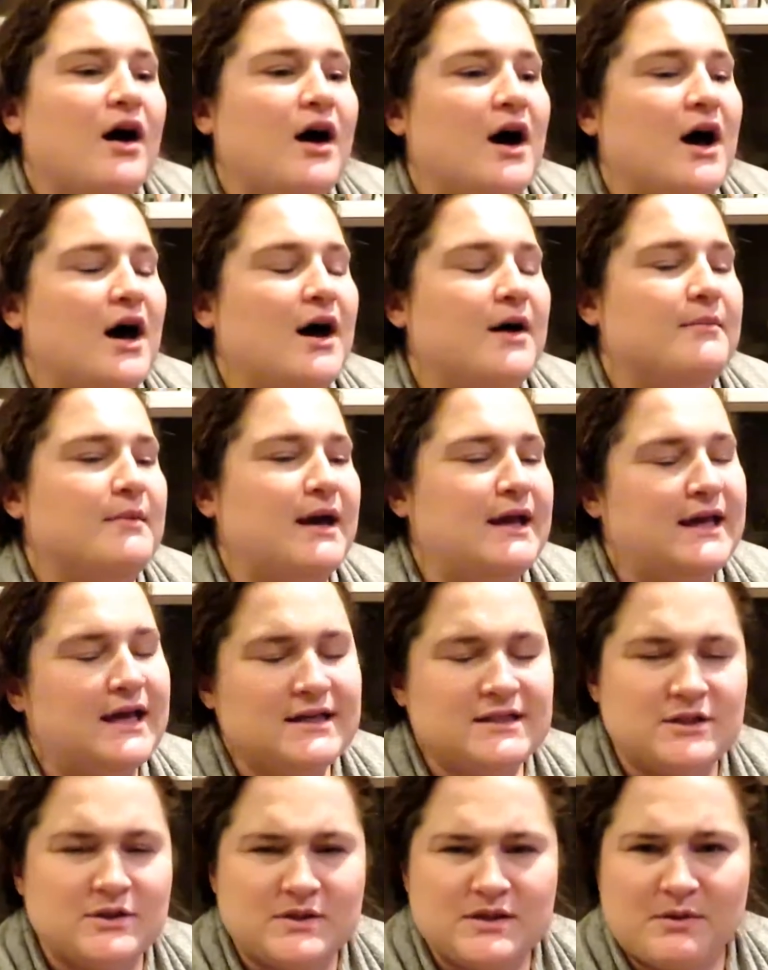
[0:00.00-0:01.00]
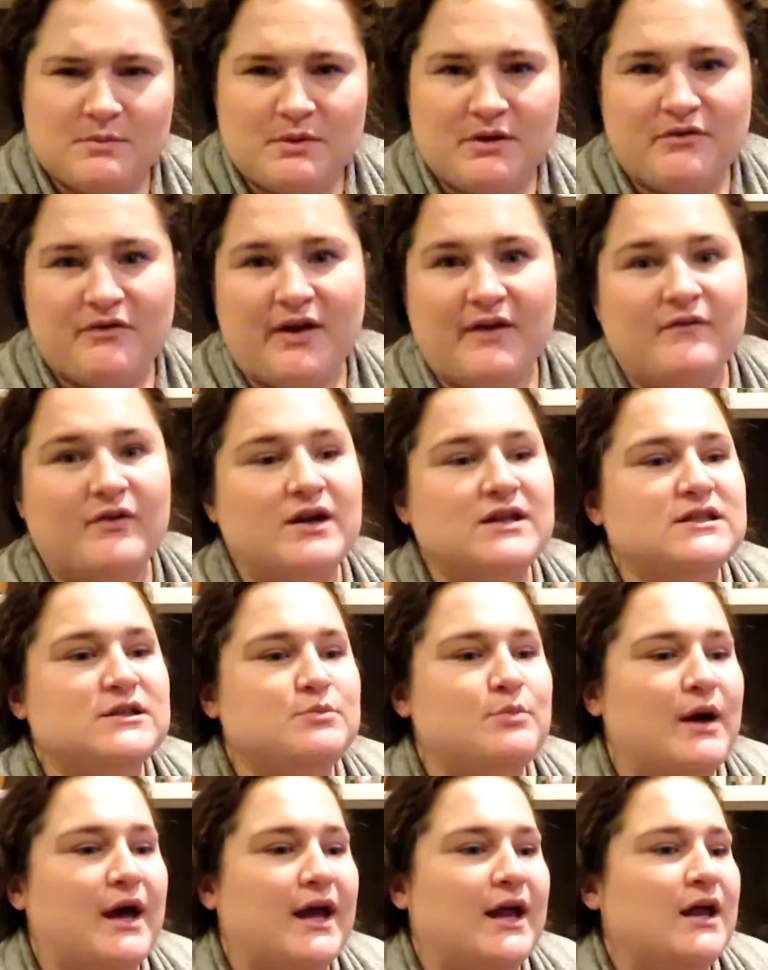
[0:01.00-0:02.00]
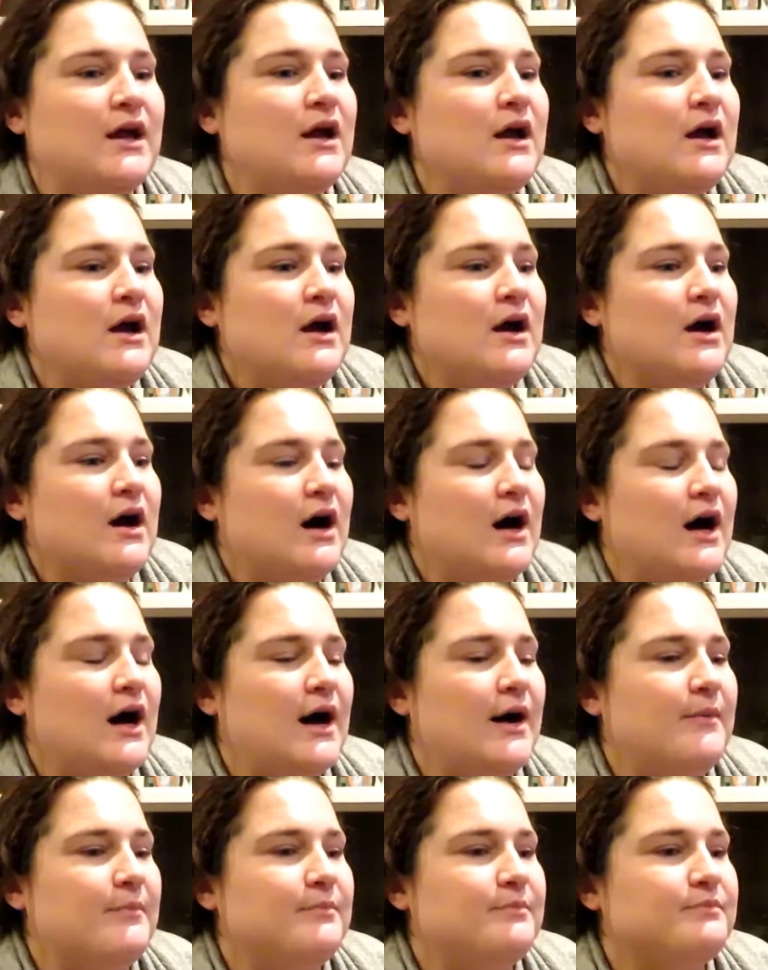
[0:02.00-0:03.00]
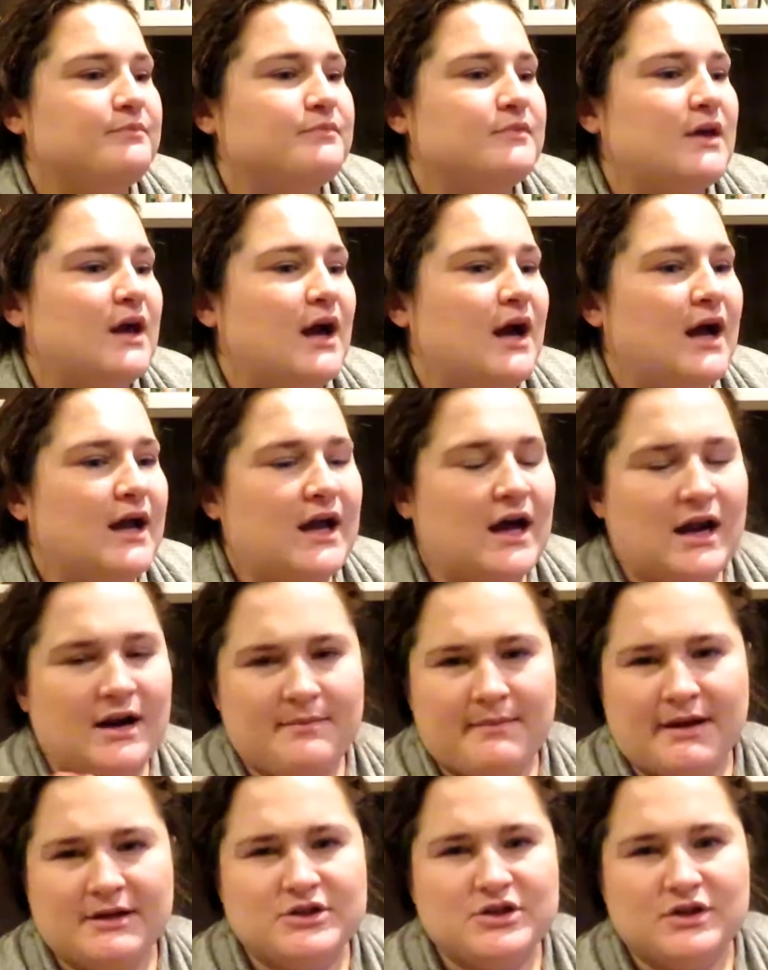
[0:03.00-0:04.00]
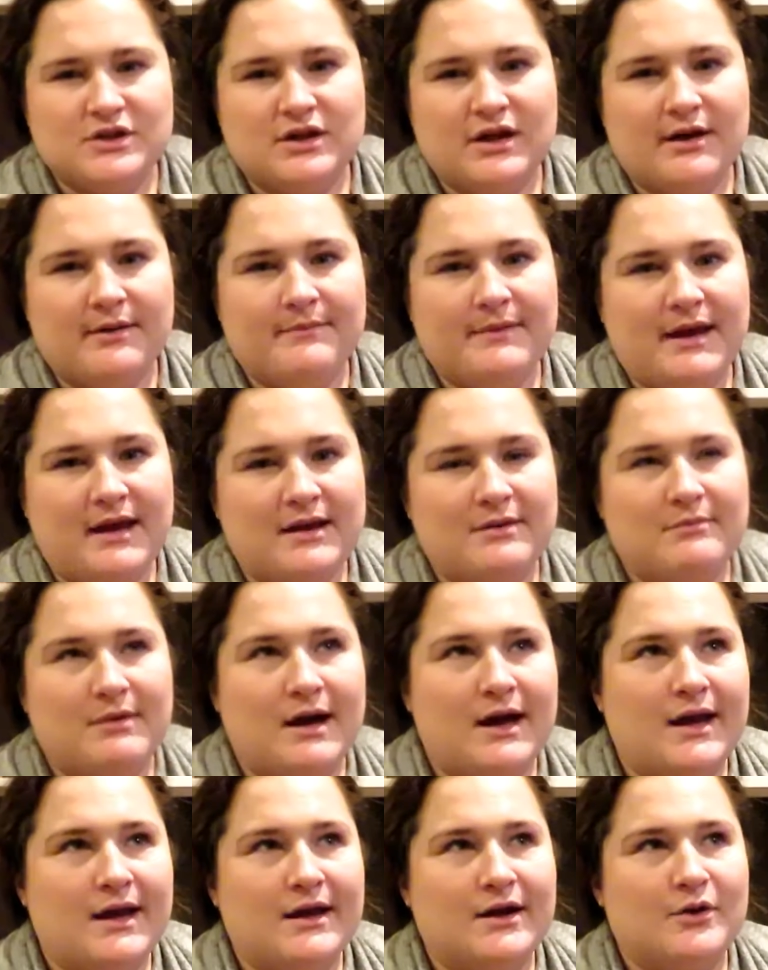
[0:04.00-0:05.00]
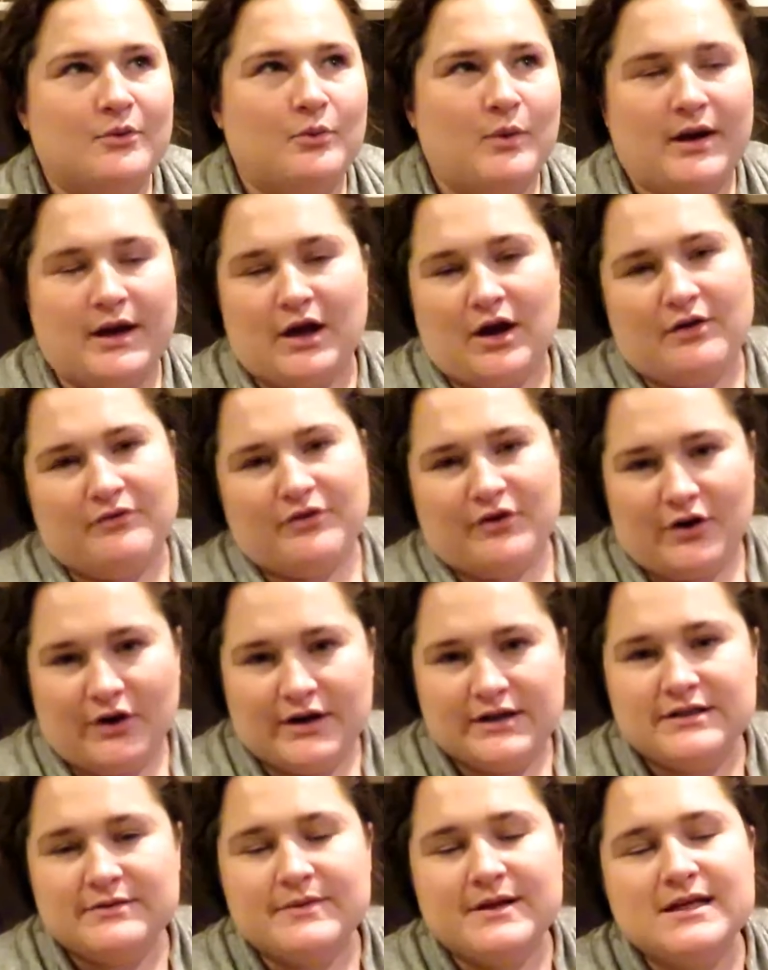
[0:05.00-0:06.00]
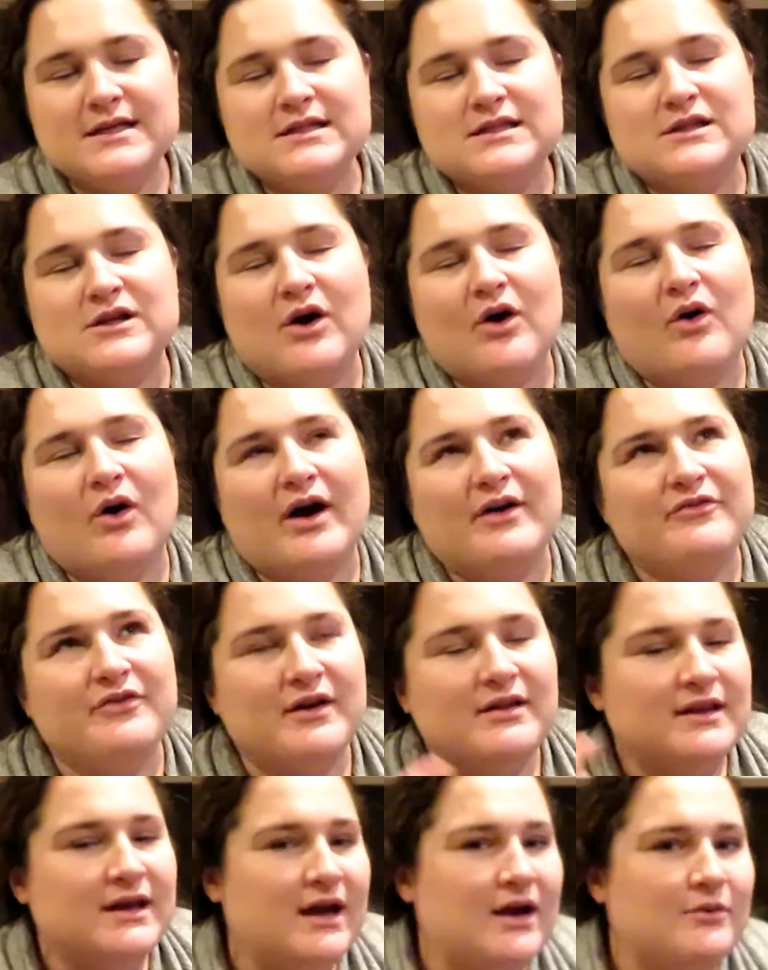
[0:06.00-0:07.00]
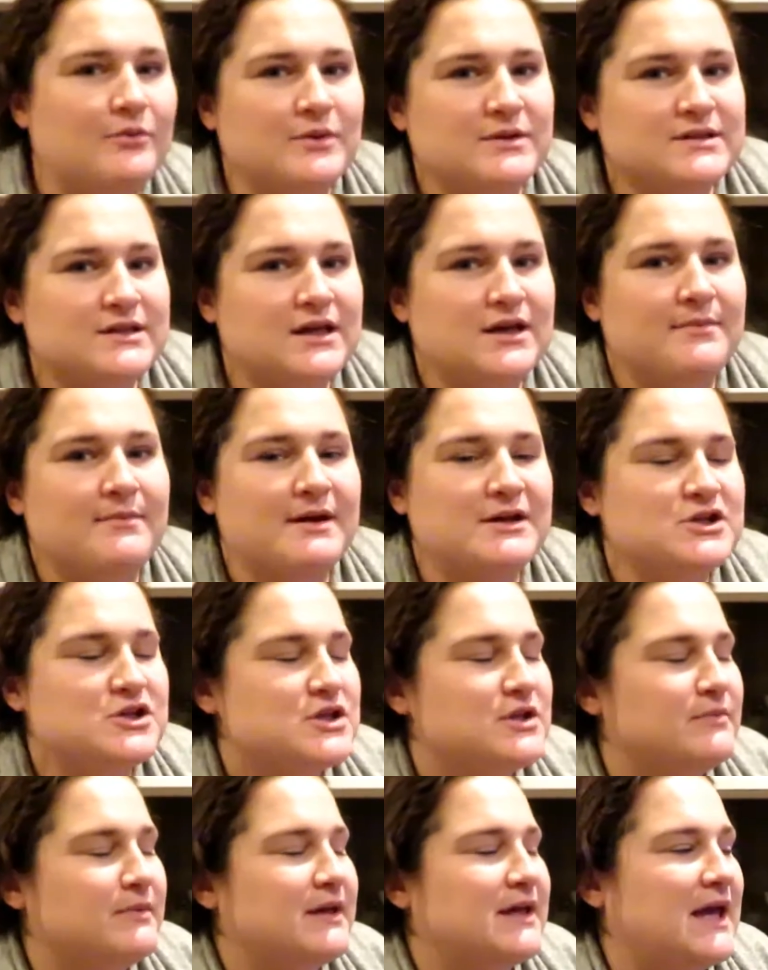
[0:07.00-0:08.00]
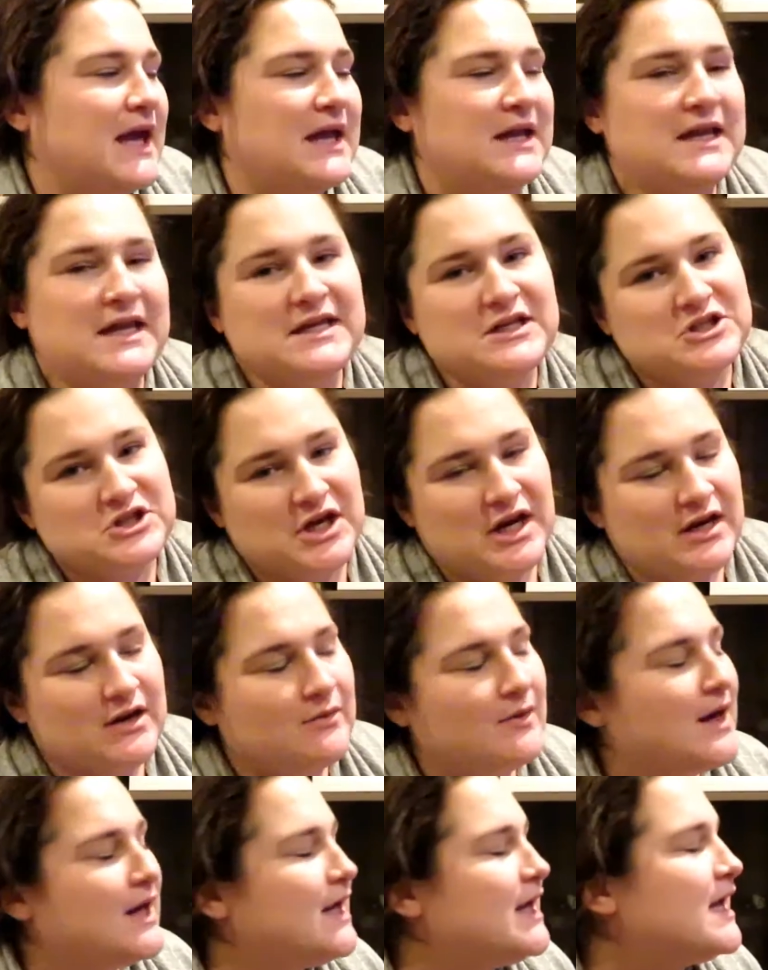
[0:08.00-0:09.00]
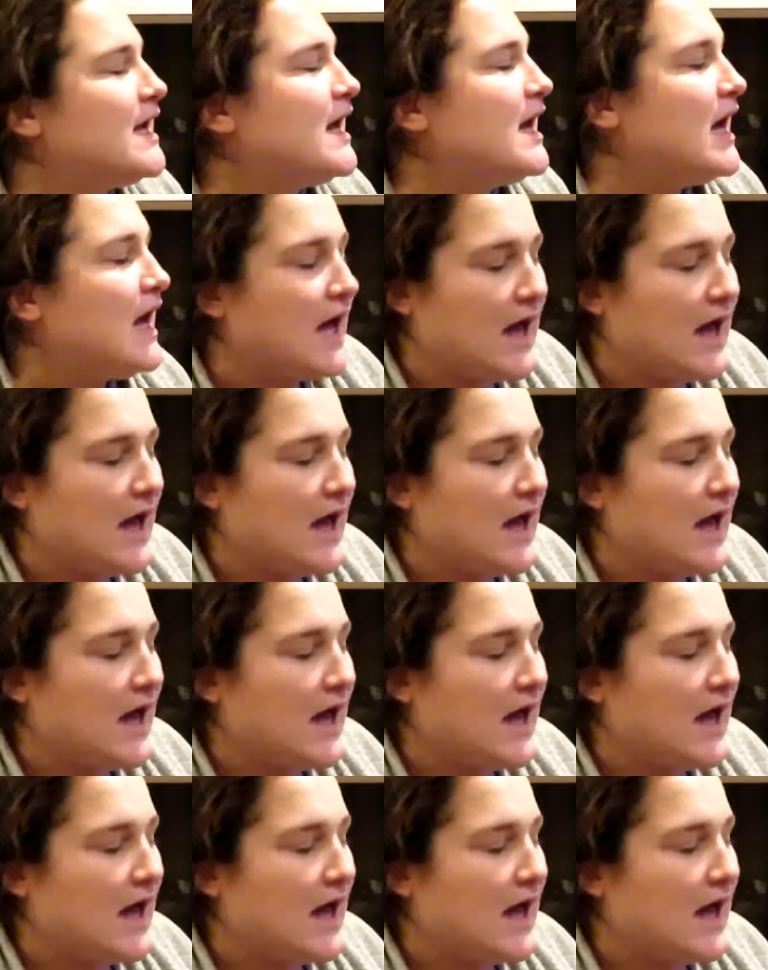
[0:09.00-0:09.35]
I guess those can be favorites, but I kind of mentioned them in my what I got for Christmas, so I felt like I wasn't gonna mention them again in January.